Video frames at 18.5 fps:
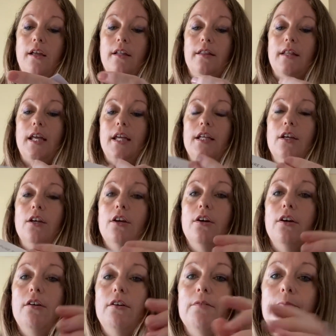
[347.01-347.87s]
There you
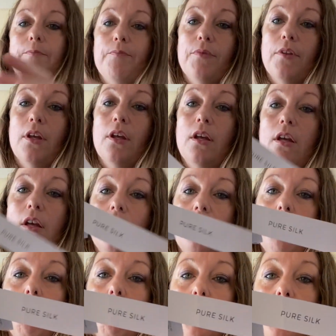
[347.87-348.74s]
go.
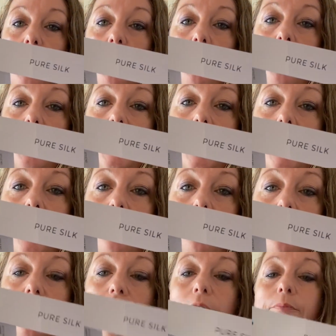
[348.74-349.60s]
Pure
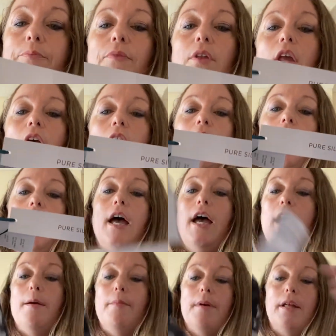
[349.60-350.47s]
silk.
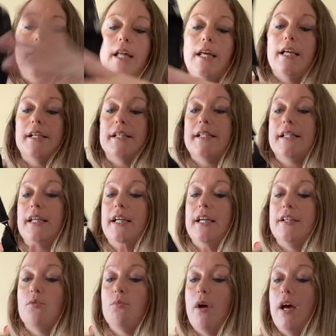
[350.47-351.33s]
And like I
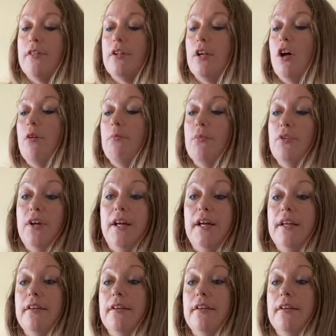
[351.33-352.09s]
say, it's worth a lot of money.